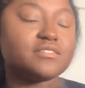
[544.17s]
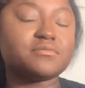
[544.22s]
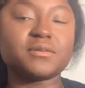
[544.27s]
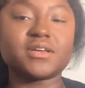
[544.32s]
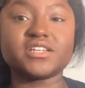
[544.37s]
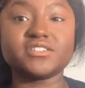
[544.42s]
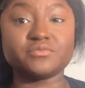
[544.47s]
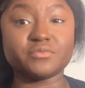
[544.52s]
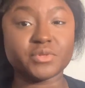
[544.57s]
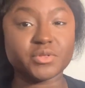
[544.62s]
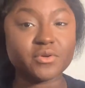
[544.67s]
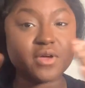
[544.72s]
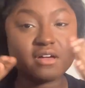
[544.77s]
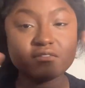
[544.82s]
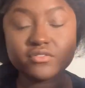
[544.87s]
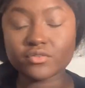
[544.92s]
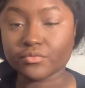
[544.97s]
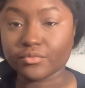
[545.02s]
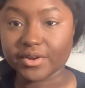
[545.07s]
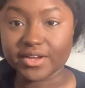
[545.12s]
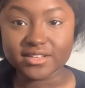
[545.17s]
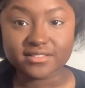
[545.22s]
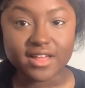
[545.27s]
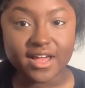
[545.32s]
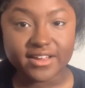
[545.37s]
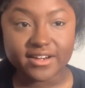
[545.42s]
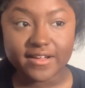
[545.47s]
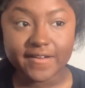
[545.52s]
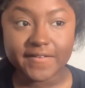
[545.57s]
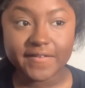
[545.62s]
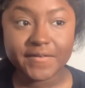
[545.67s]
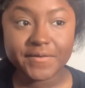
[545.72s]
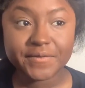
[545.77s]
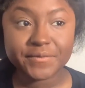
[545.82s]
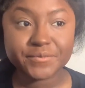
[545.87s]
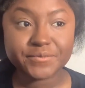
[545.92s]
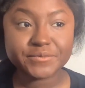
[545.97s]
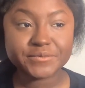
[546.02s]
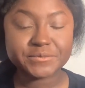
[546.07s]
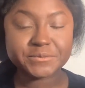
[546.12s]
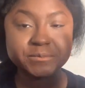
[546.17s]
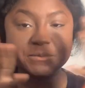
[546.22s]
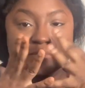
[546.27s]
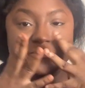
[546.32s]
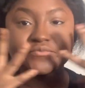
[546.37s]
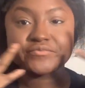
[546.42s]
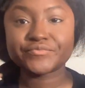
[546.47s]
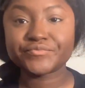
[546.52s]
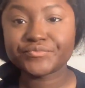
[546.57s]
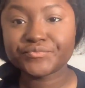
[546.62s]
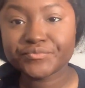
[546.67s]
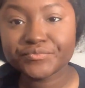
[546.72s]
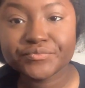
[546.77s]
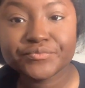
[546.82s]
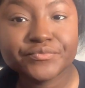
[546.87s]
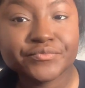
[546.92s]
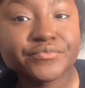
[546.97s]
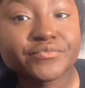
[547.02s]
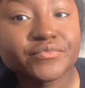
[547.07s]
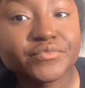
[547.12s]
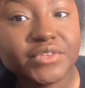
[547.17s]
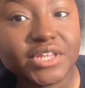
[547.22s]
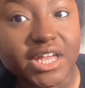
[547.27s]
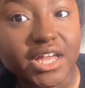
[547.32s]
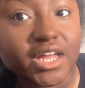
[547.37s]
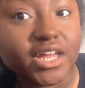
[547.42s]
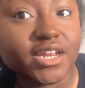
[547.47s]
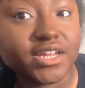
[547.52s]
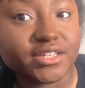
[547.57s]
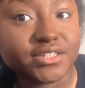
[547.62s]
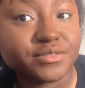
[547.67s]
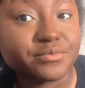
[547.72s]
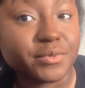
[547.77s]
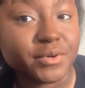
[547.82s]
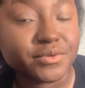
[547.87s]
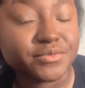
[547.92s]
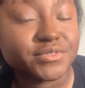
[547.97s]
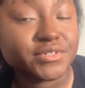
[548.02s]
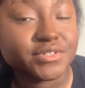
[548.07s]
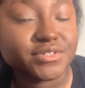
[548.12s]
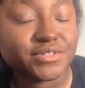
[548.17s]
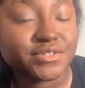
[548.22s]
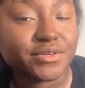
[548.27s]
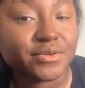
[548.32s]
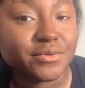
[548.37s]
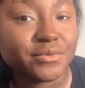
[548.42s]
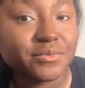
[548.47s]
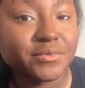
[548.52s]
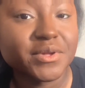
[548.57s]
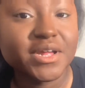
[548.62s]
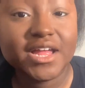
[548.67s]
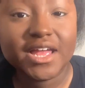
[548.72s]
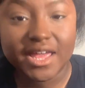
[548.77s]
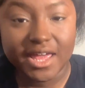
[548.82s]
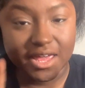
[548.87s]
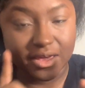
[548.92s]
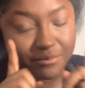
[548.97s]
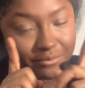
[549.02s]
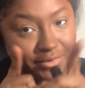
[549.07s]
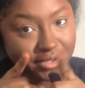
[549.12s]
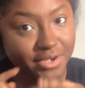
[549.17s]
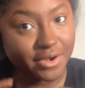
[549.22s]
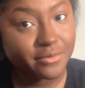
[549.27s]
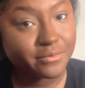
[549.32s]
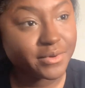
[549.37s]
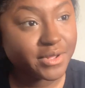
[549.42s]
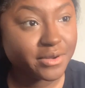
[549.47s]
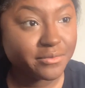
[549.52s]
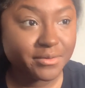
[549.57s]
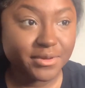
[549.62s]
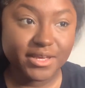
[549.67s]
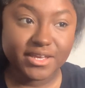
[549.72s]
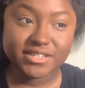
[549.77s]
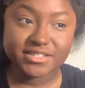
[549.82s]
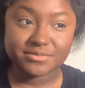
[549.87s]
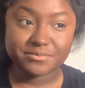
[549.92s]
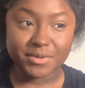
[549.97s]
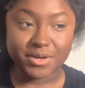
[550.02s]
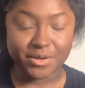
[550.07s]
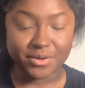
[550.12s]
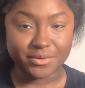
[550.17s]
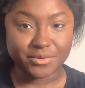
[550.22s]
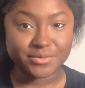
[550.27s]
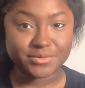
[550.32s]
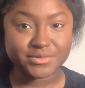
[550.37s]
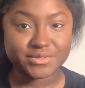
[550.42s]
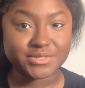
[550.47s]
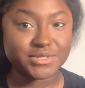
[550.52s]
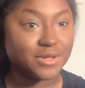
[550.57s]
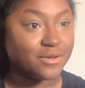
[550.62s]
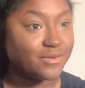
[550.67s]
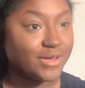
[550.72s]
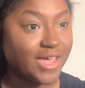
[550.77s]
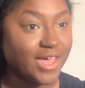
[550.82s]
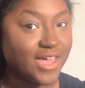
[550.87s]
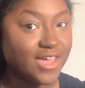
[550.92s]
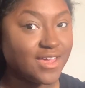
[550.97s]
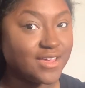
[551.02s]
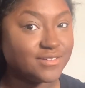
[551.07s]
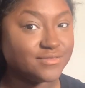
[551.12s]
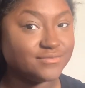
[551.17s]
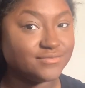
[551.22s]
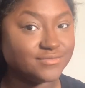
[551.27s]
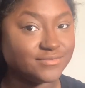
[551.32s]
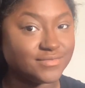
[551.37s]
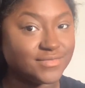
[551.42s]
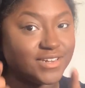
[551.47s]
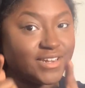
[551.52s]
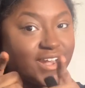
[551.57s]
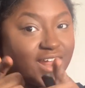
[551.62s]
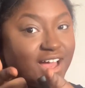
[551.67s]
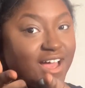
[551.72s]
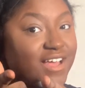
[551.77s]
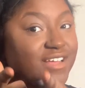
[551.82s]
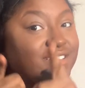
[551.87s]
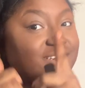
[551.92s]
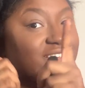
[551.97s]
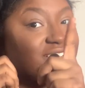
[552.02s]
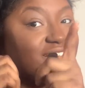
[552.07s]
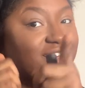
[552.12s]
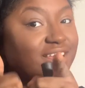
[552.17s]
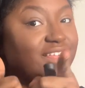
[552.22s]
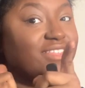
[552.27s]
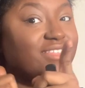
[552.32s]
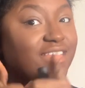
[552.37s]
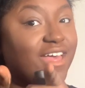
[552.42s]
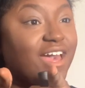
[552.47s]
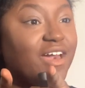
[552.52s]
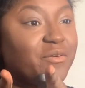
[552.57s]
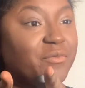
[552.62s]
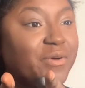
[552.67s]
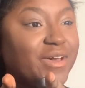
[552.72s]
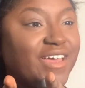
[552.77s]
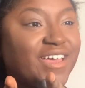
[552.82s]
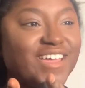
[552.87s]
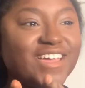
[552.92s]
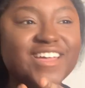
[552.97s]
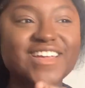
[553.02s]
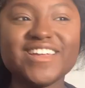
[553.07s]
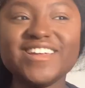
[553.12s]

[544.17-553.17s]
because when you have a ring light on you, it exposes you, and we don't want to be exposed, okay? Not in that way.